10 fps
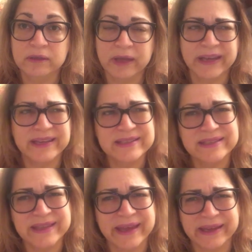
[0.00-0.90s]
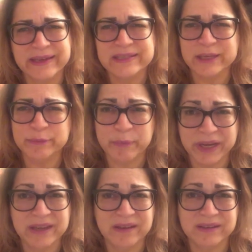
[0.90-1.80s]
I guess in that case, they
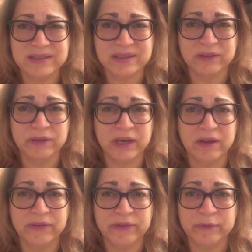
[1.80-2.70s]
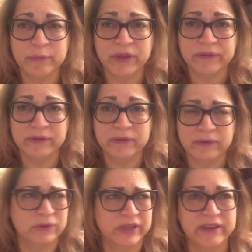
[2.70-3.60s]
might consider it health of the mother
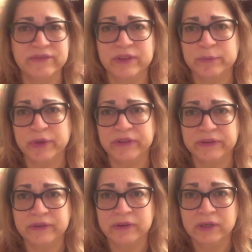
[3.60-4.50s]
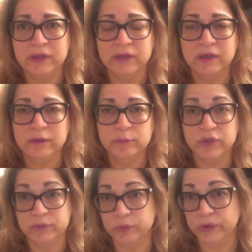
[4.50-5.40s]
or life of the mother.
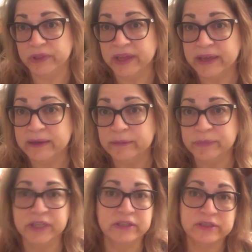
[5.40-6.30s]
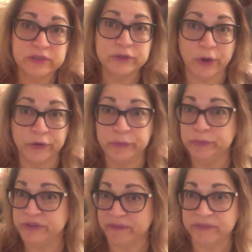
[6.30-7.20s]
But would they? Because are you
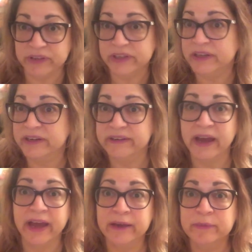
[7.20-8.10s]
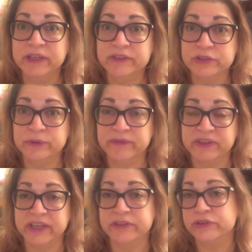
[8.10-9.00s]
definitely going to die because you have
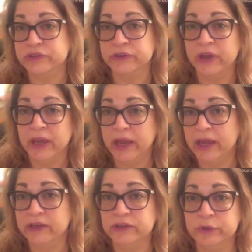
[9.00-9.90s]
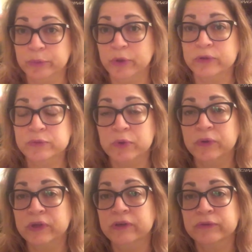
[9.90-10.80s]
cancer and you're
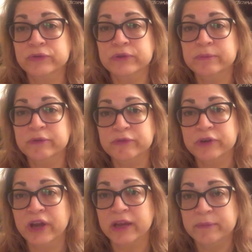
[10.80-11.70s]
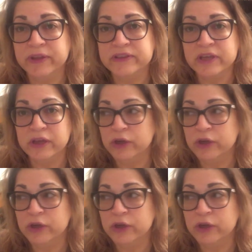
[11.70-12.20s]
postponing your treatment for 9 months?